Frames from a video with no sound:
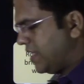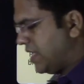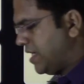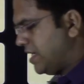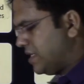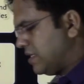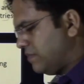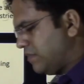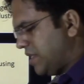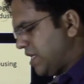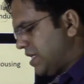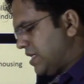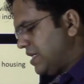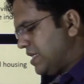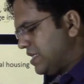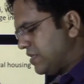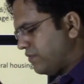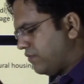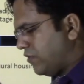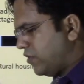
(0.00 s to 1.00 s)
item that
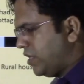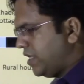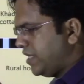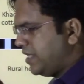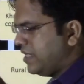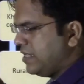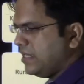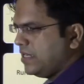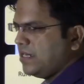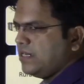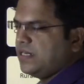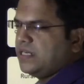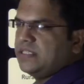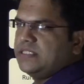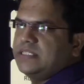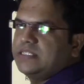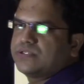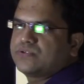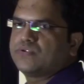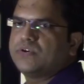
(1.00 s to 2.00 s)
is falling under
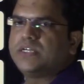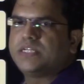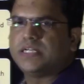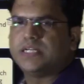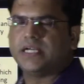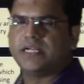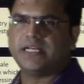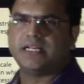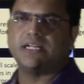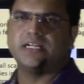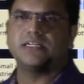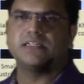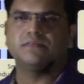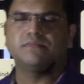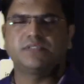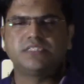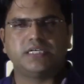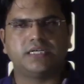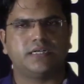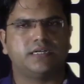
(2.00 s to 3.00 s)
this 29
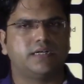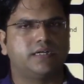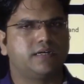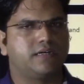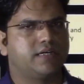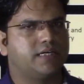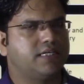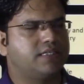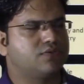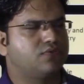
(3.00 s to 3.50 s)
items there are, right?